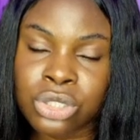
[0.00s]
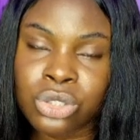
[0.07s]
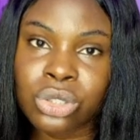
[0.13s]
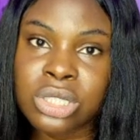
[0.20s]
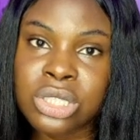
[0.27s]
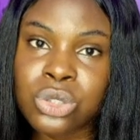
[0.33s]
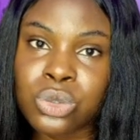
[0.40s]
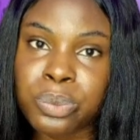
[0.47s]
You
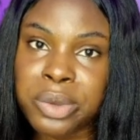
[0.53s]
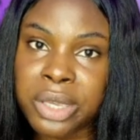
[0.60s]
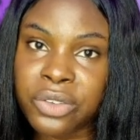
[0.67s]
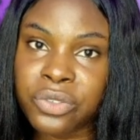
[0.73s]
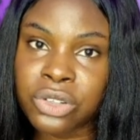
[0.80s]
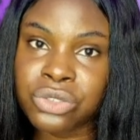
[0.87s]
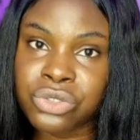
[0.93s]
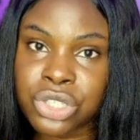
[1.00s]
don't need to pay
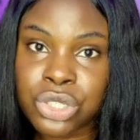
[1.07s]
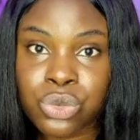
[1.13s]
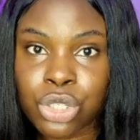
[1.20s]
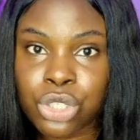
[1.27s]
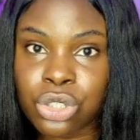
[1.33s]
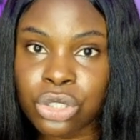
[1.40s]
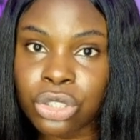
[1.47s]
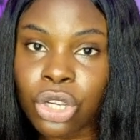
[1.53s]
for the
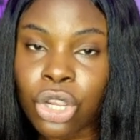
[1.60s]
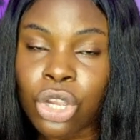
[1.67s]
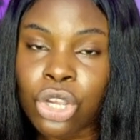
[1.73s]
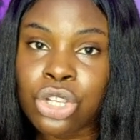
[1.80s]
registration.